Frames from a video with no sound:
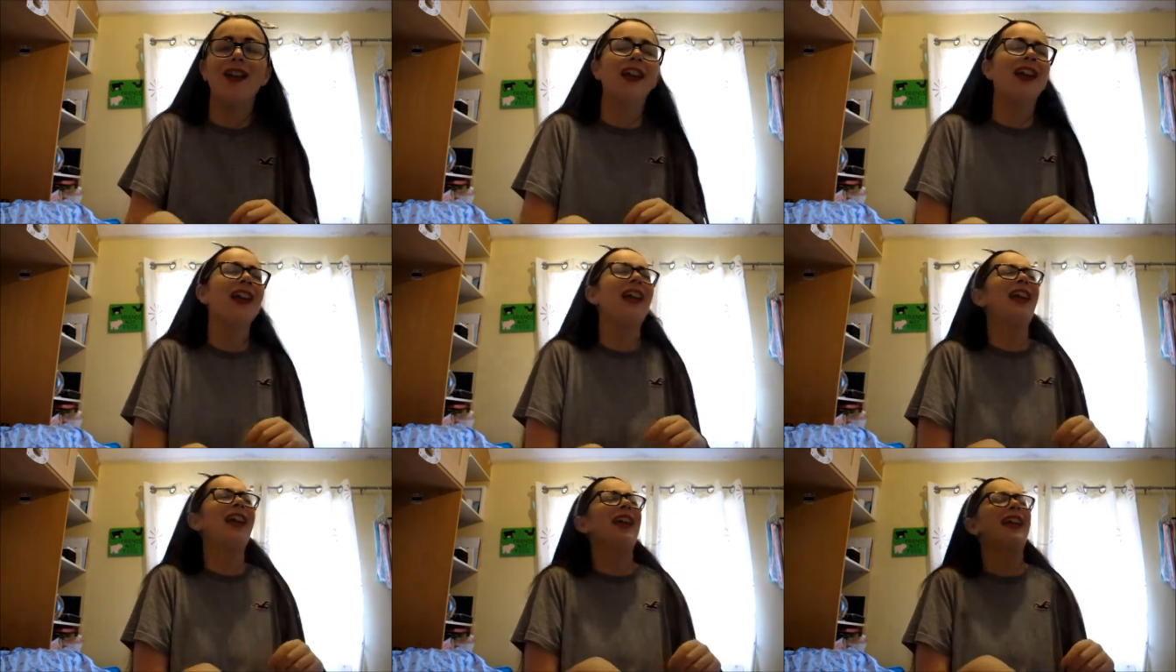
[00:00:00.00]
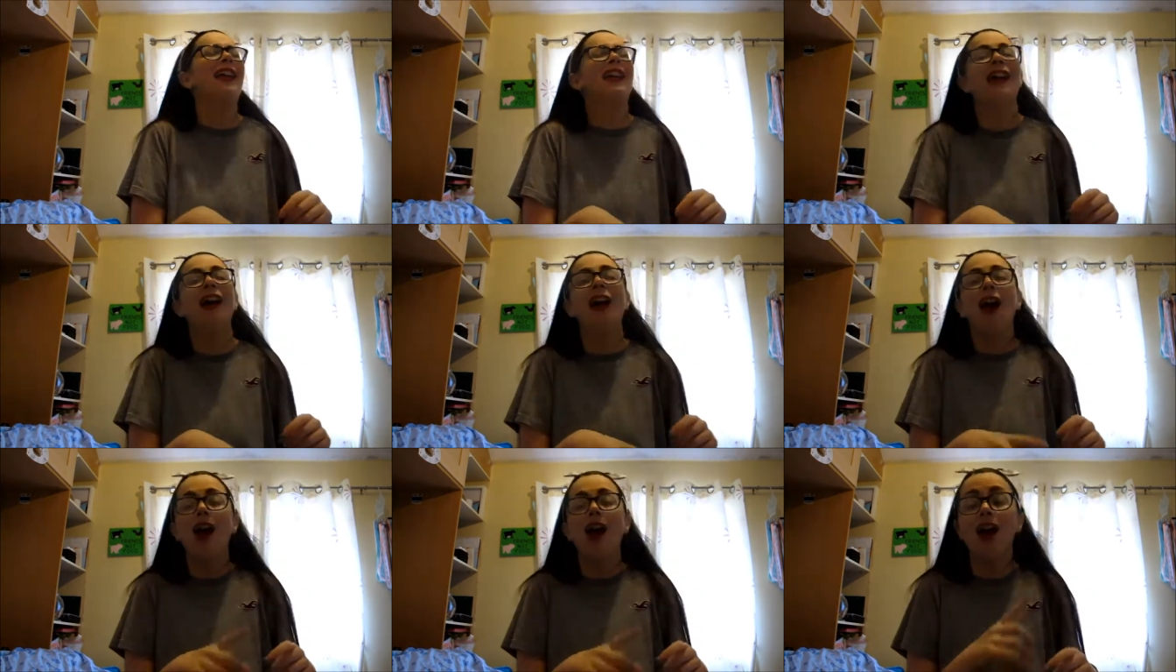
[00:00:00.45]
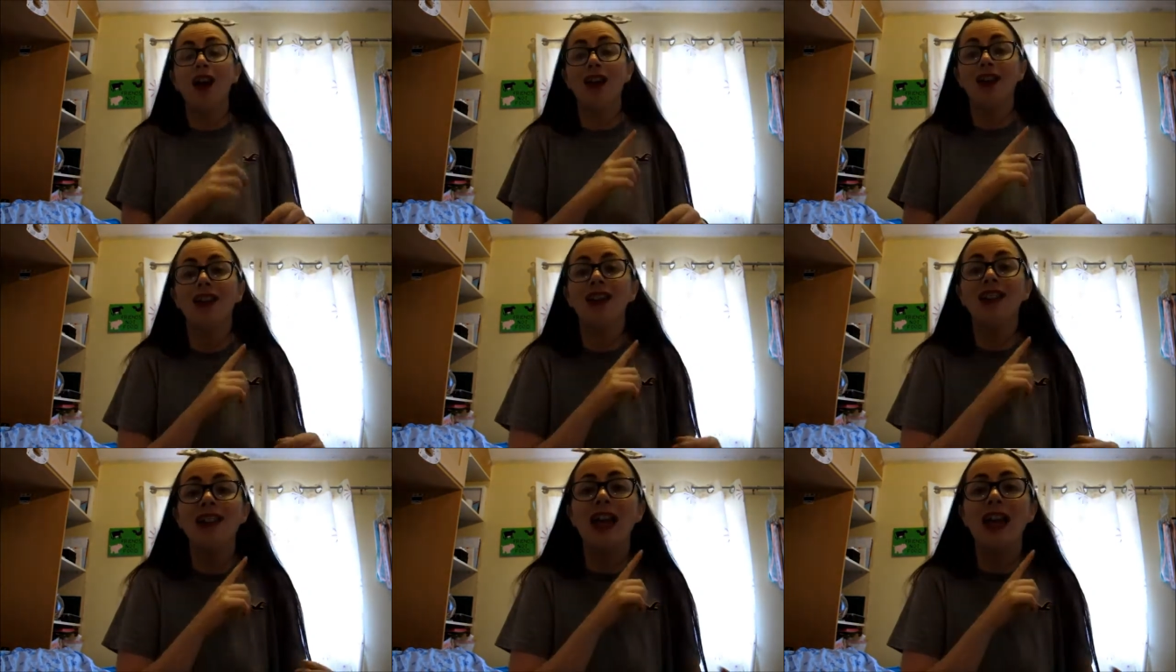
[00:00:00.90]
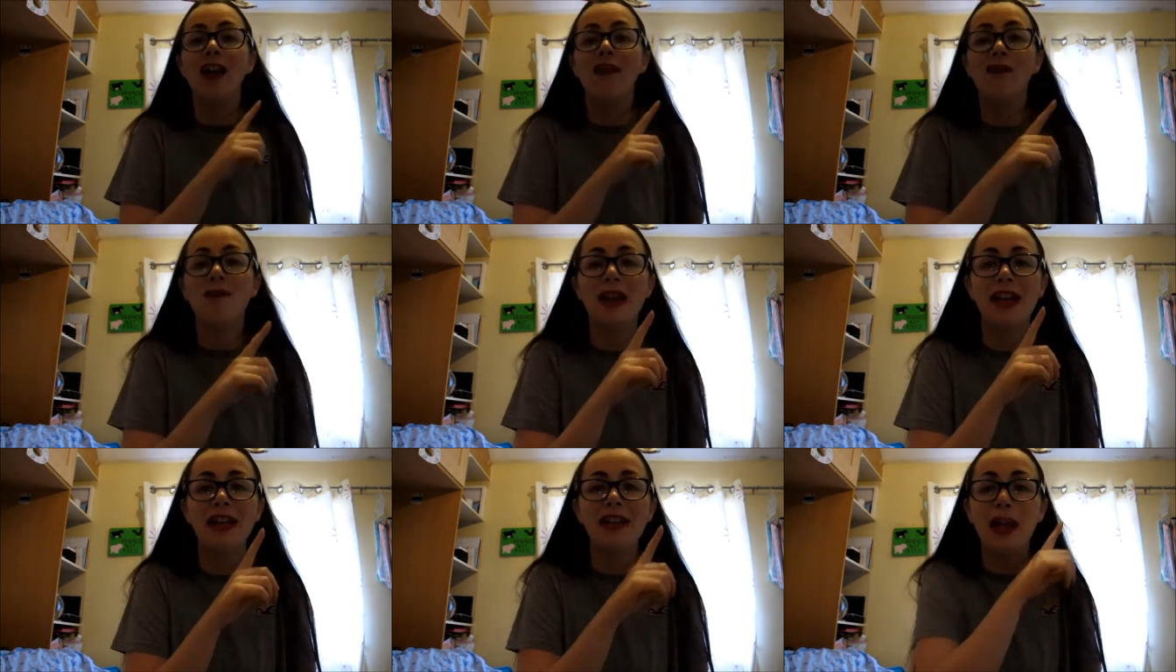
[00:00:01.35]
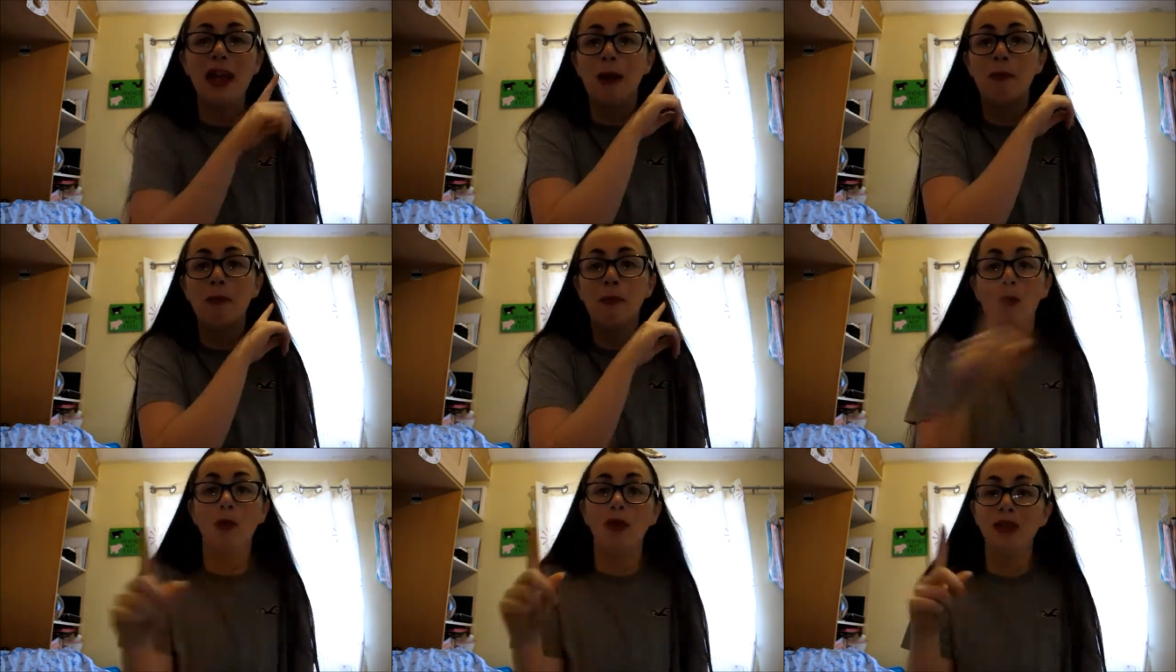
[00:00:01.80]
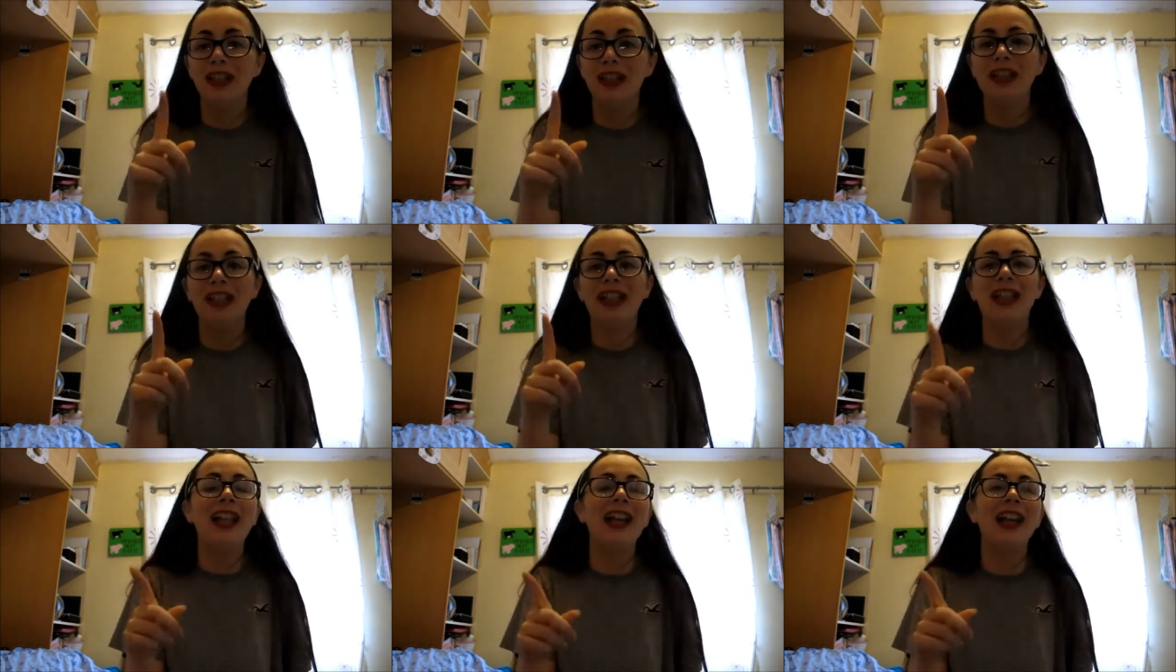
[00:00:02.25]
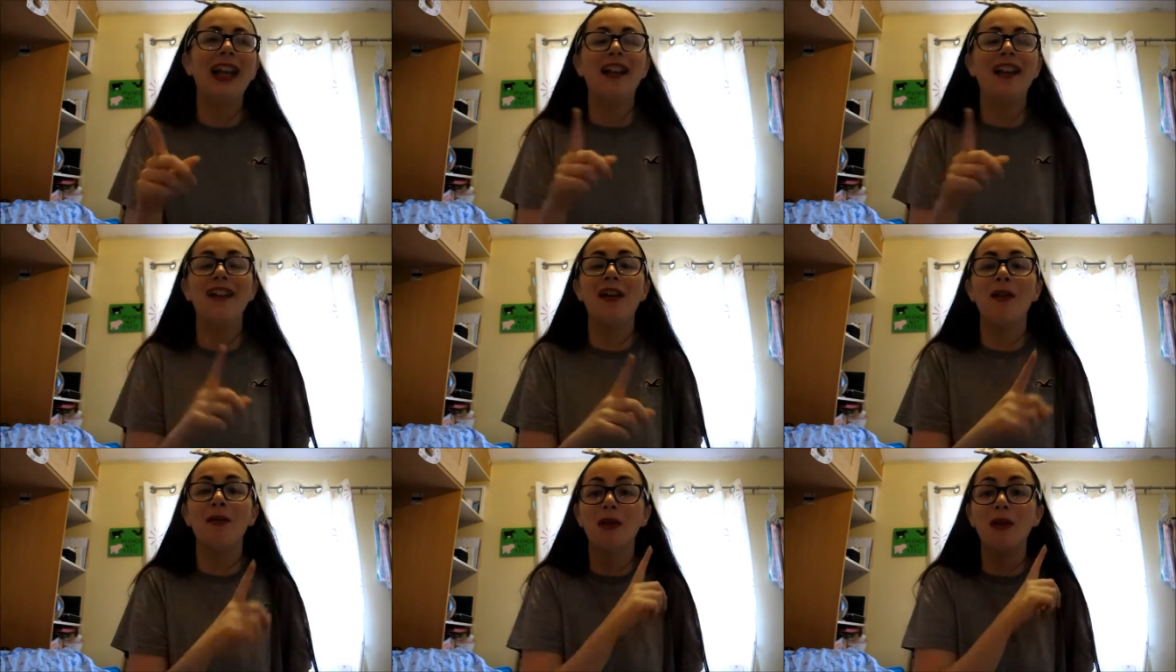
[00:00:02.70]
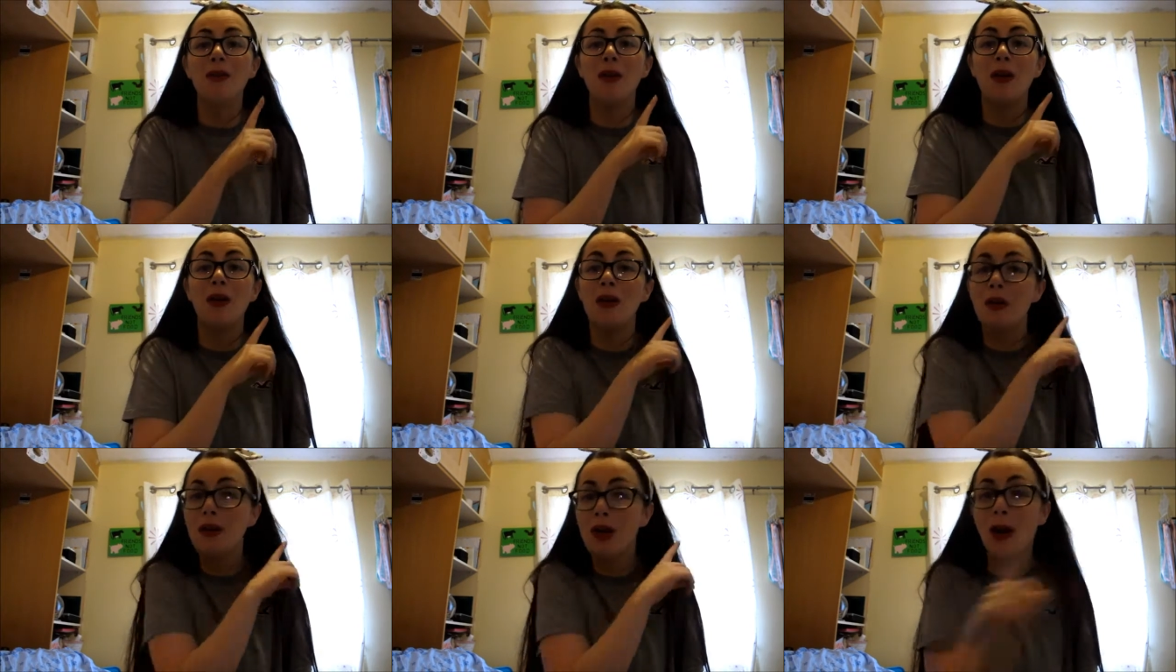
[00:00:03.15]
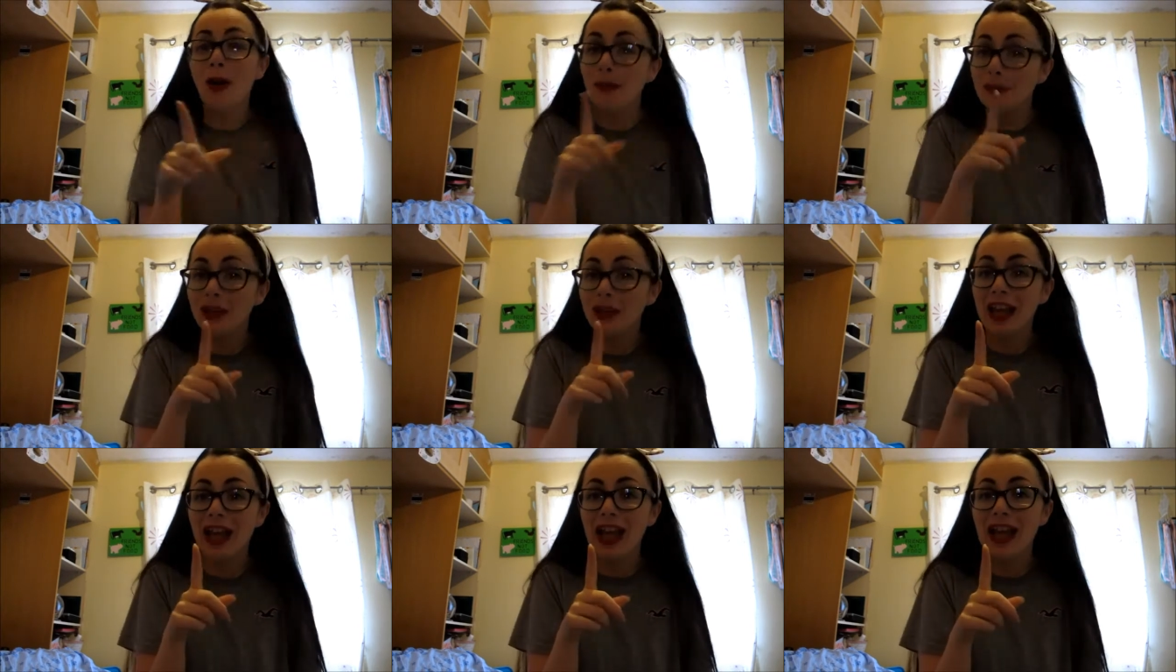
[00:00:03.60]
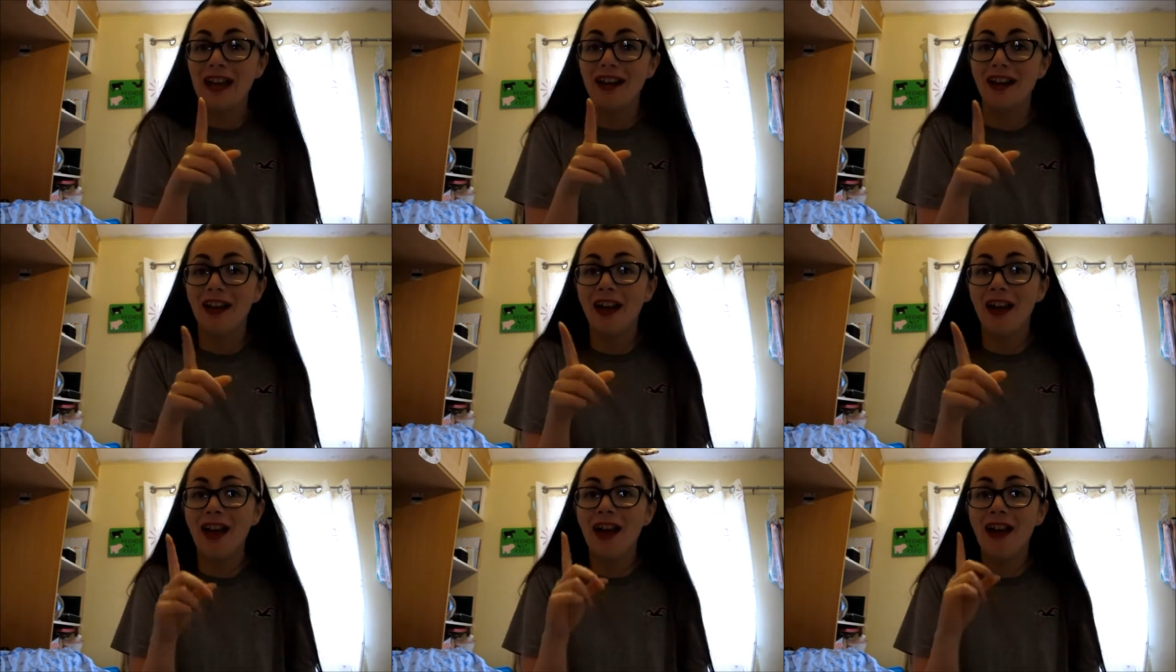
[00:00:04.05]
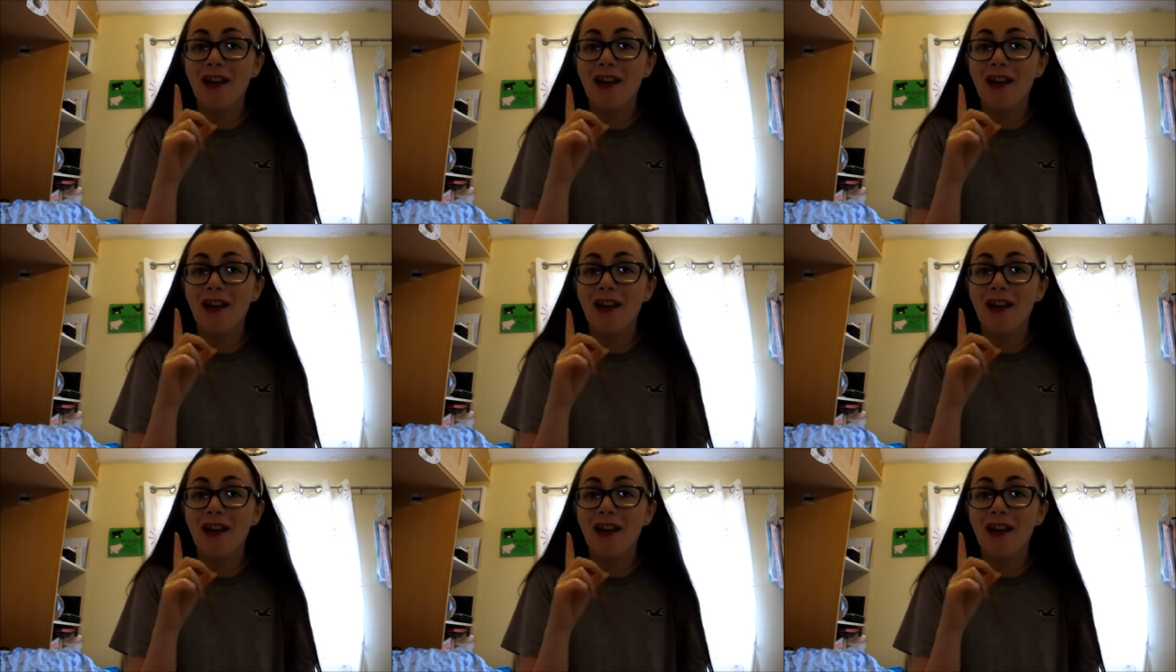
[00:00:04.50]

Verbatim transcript: like, I'm going to say I've made that abundantly clear that we will not be getting